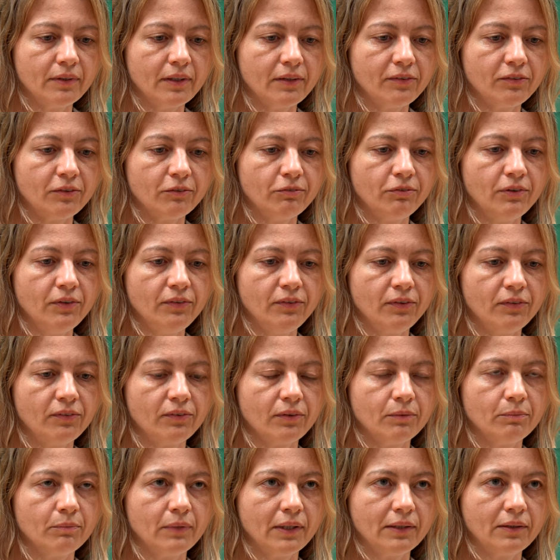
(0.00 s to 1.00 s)
there's the physics
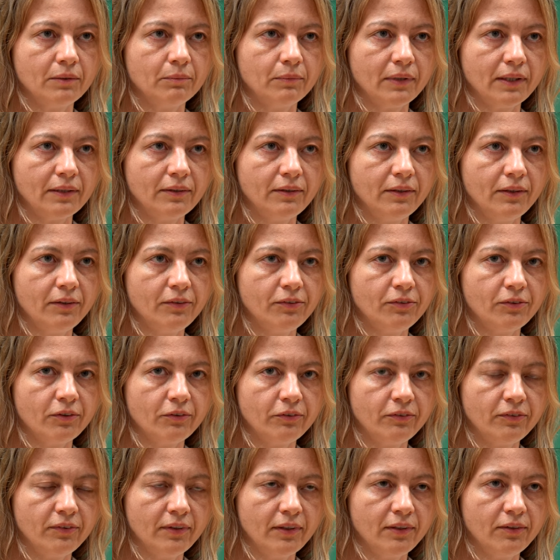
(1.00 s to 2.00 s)
and mathematics of
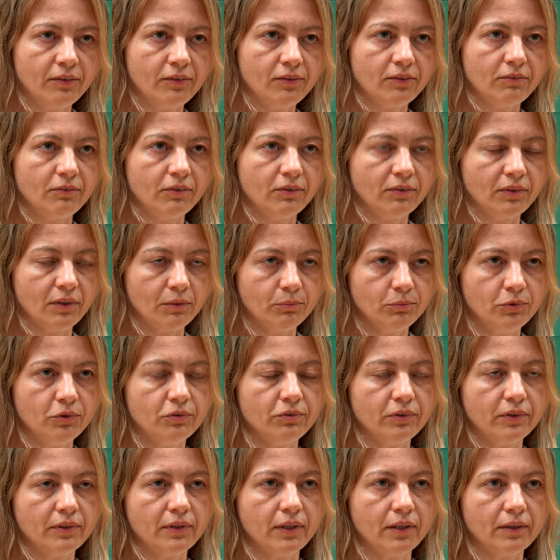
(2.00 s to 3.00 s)
things which can move
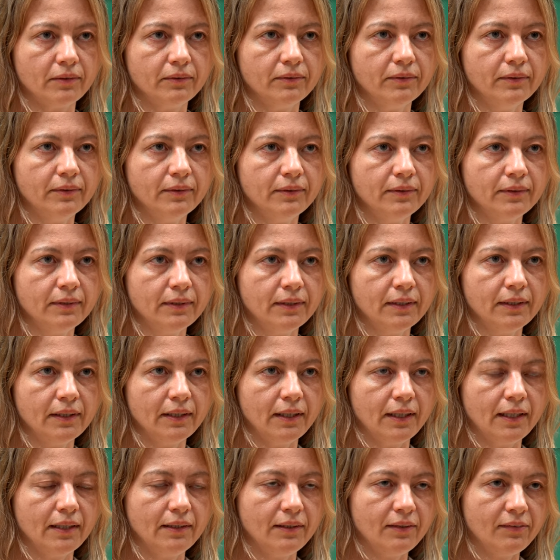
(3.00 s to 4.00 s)
on their own.
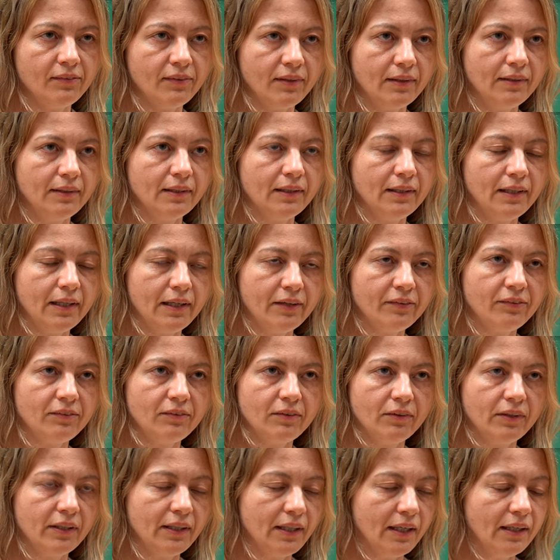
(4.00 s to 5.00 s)
And this, in the last,
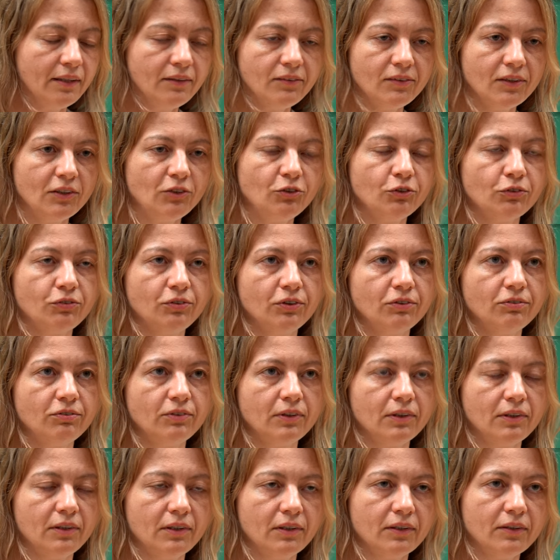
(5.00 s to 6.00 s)
again, 10 to
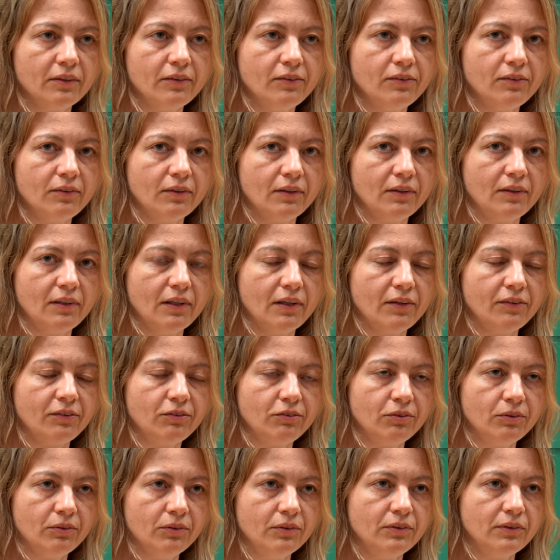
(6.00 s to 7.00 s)
15 years, it has
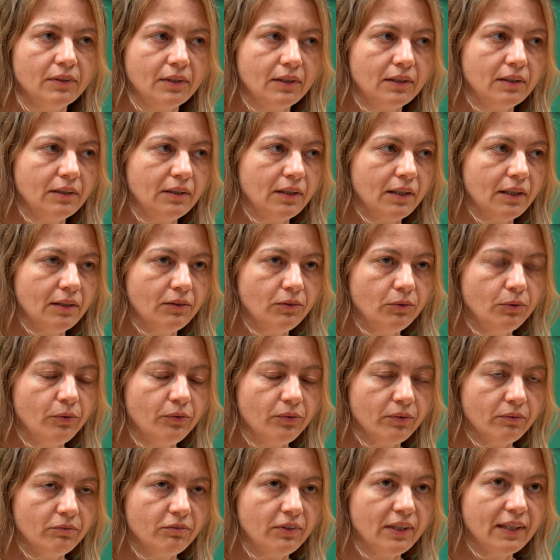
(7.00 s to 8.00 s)
shown that it can do
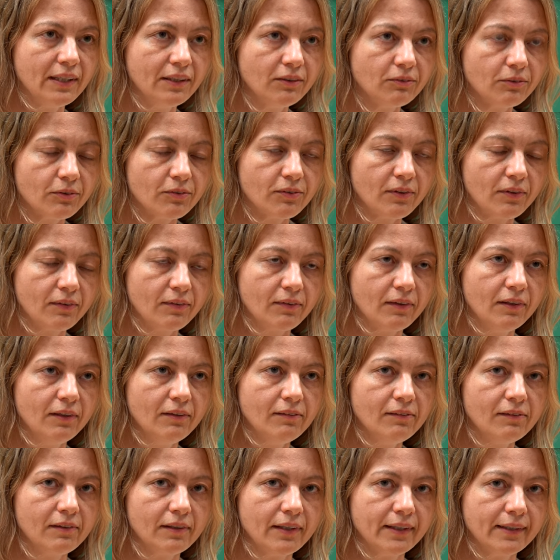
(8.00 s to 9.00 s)
some very interesting
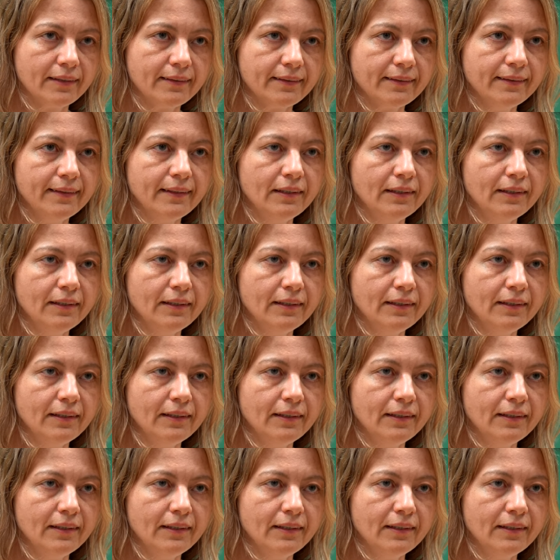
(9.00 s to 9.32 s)
things like